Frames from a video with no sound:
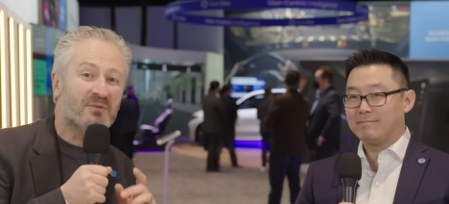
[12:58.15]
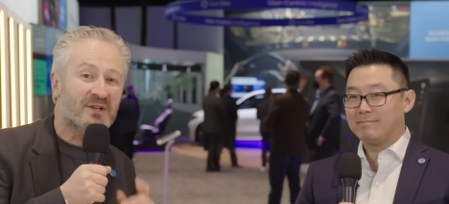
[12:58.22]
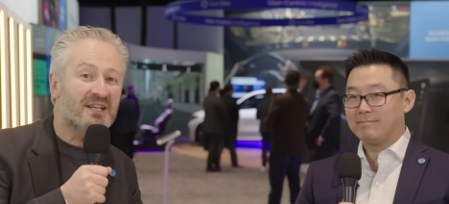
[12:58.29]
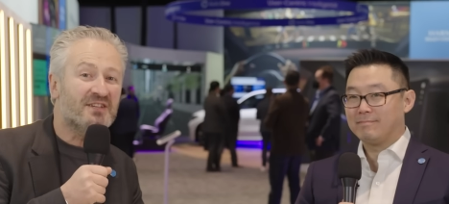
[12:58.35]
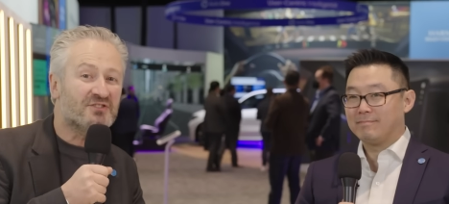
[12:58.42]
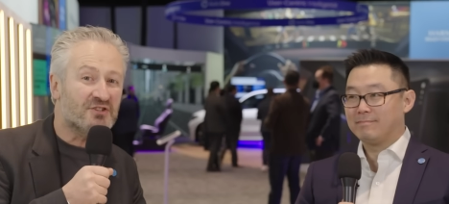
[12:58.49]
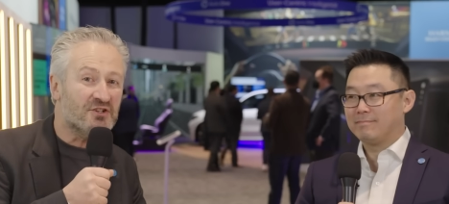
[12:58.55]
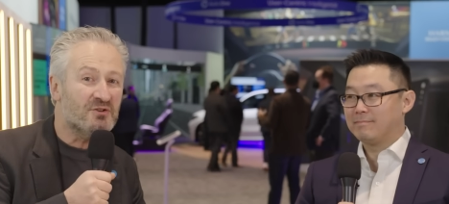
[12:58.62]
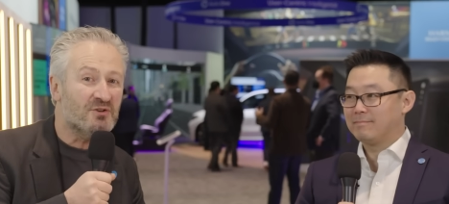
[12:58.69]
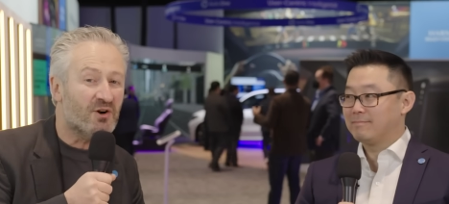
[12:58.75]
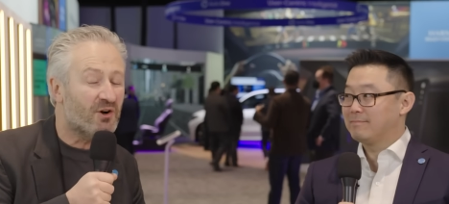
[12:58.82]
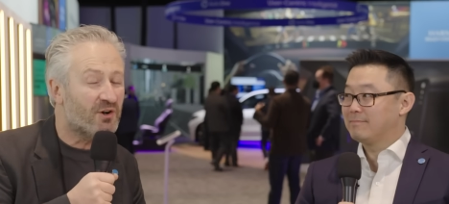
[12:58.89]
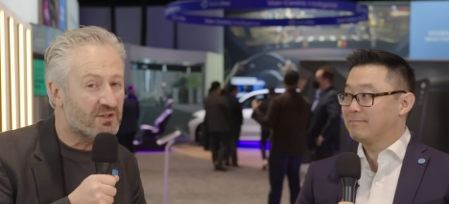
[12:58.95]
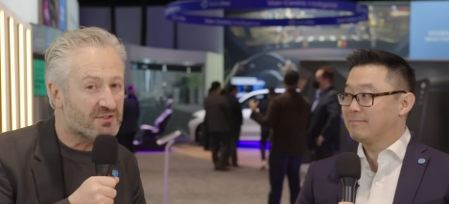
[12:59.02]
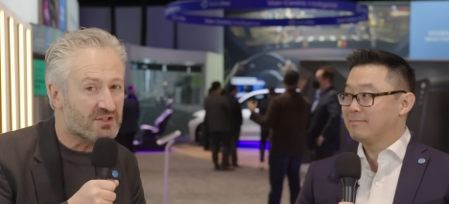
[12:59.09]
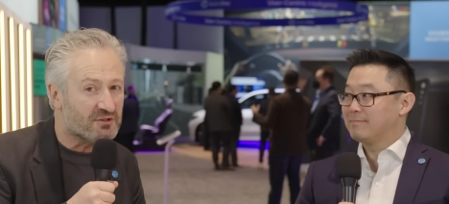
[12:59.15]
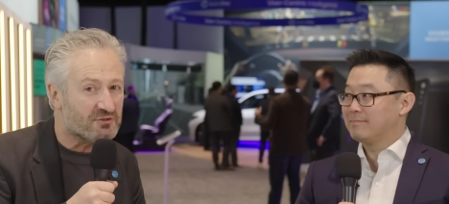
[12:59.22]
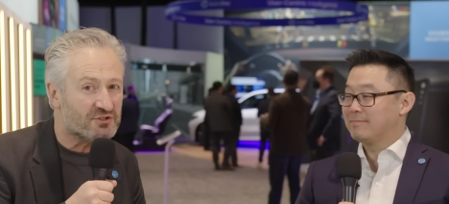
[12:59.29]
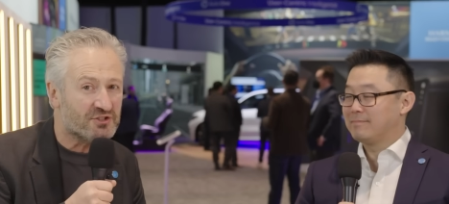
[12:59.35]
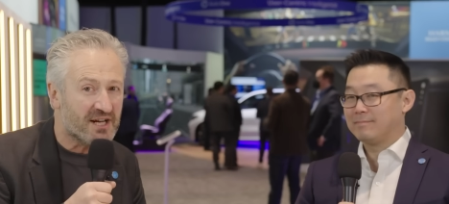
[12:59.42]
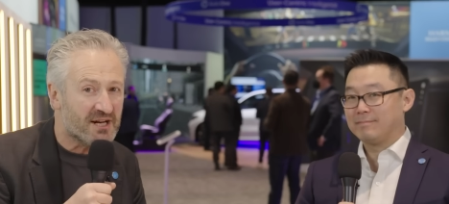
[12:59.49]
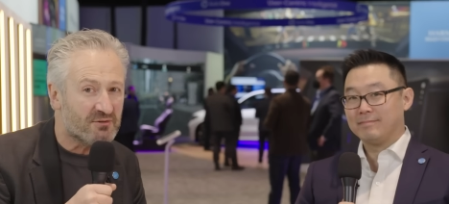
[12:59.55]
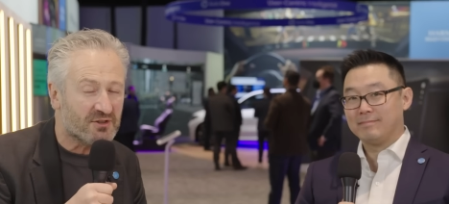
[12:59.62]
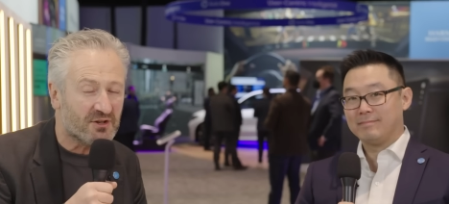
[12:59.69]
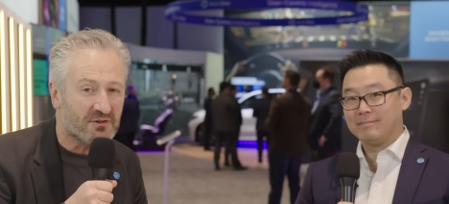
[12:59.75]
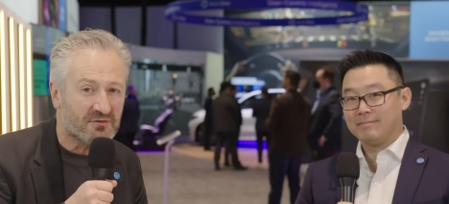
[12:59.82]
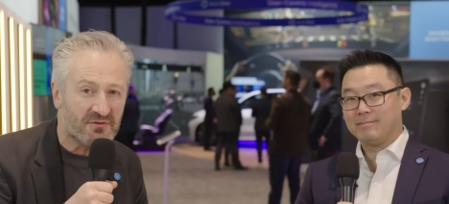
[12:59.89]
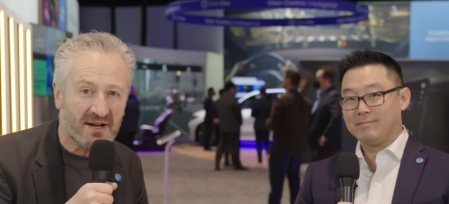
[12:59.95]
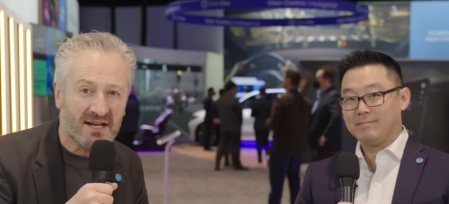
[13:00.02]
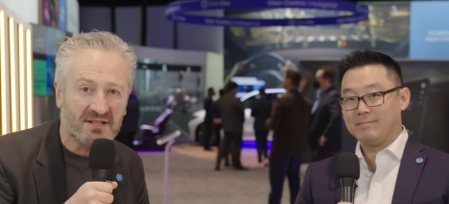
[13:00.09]
Speaker 1: Please do also share with your
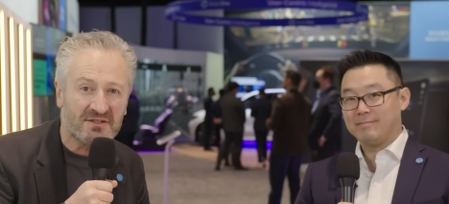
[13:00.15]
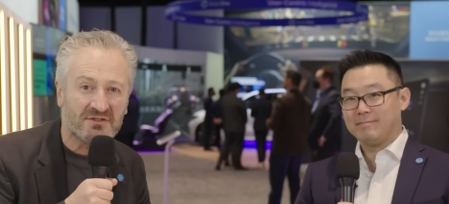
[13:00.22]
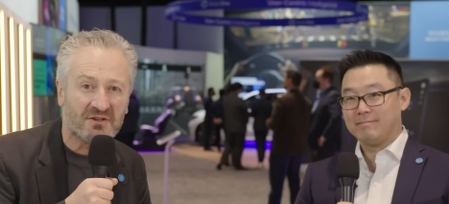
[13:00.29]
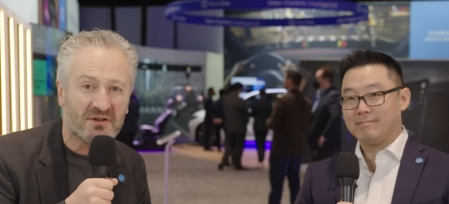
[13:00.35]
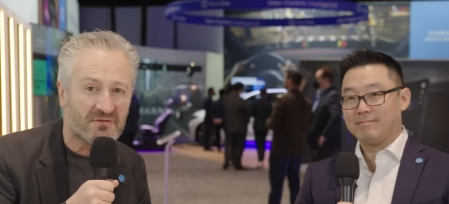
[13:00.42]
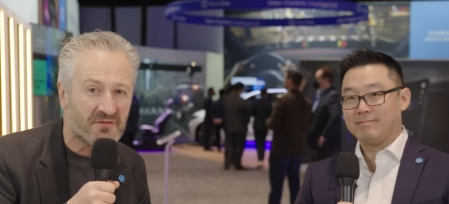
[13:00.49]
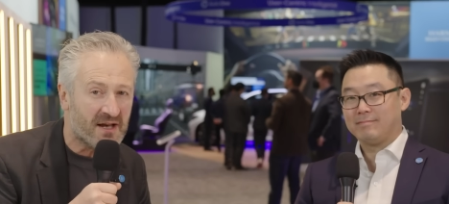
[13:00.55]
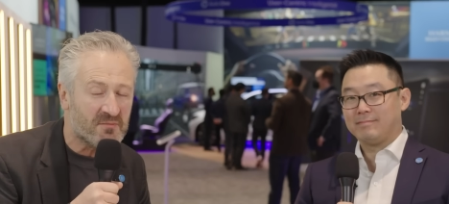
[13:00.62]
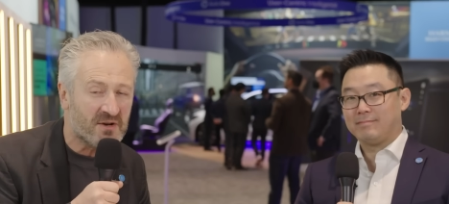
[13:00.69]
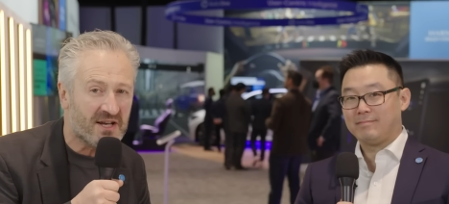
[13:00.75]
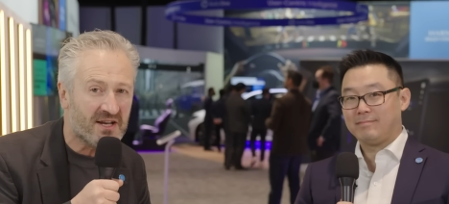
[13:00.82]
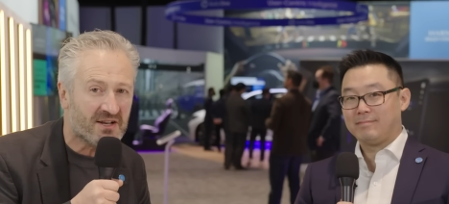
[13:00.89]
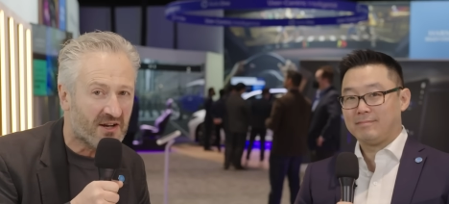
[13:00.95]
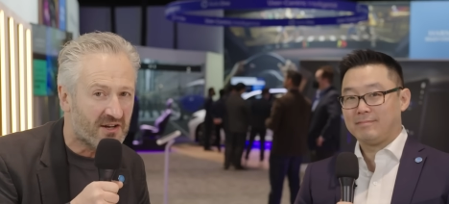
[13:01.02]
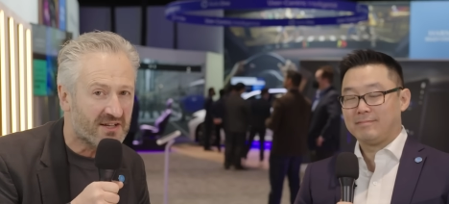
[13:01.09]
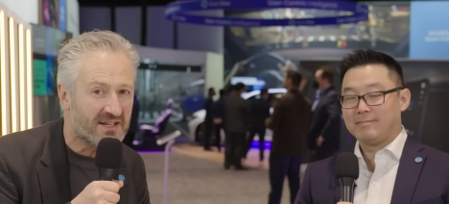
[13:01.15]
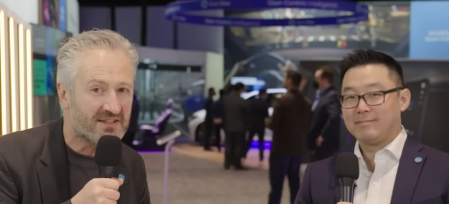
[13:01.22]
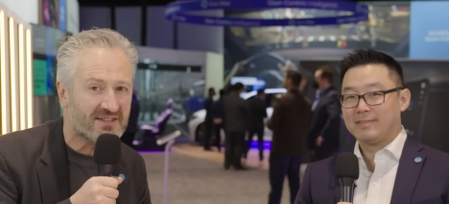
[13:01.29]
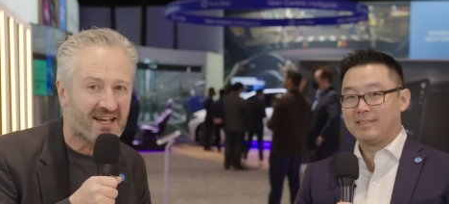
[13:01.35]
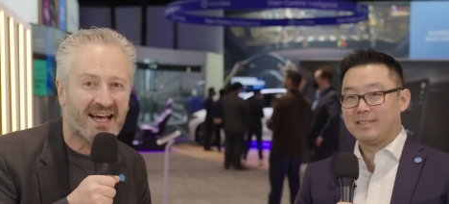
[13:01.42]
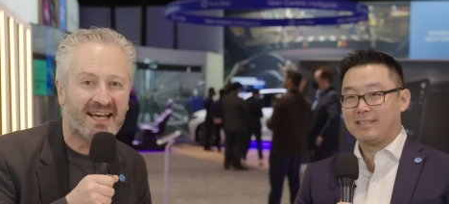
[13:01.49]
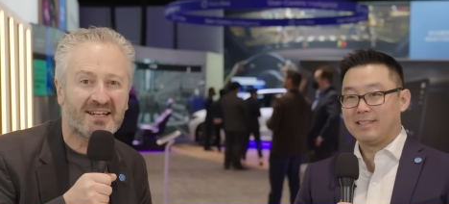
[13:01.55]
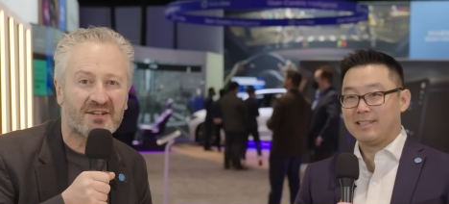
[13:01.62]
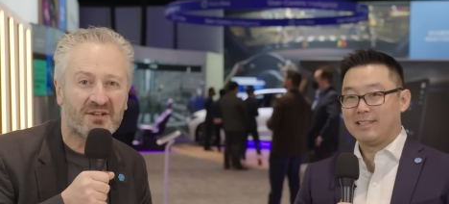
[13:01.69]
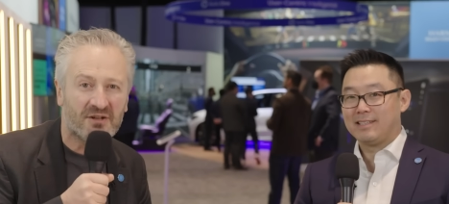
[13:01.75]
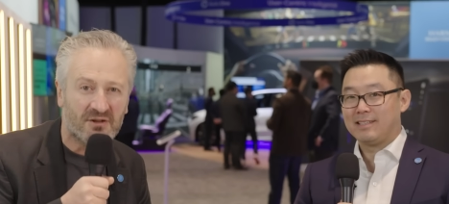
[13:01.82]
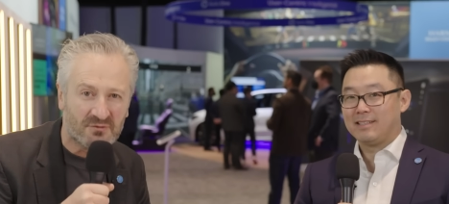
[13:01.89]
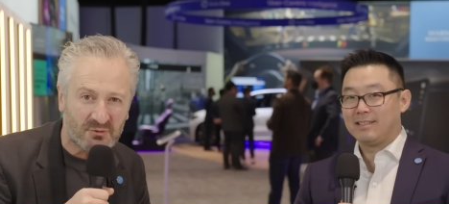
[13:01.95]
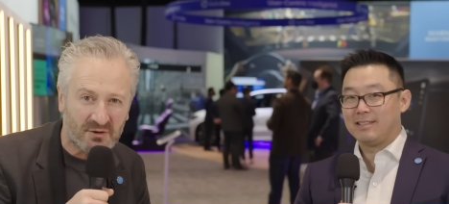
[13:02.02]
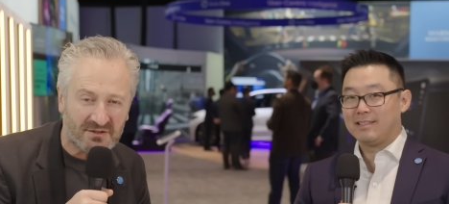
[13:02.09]
friends, family, colleagues, and
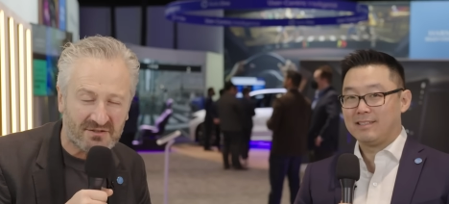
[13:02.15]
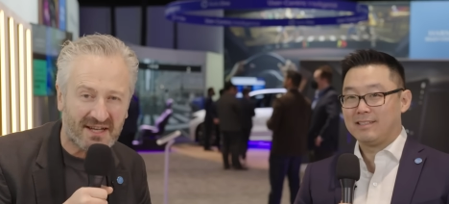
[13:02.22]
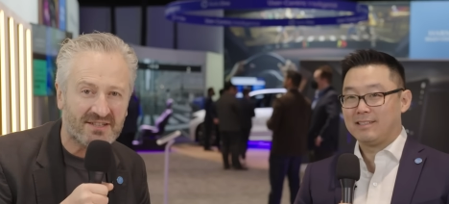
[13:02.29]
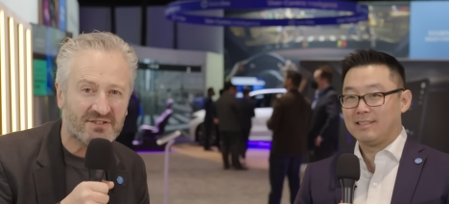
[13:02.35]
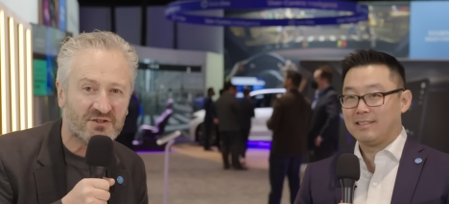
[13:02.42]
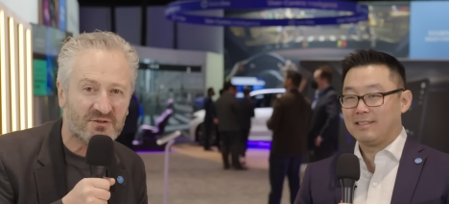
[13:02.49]
loved ones and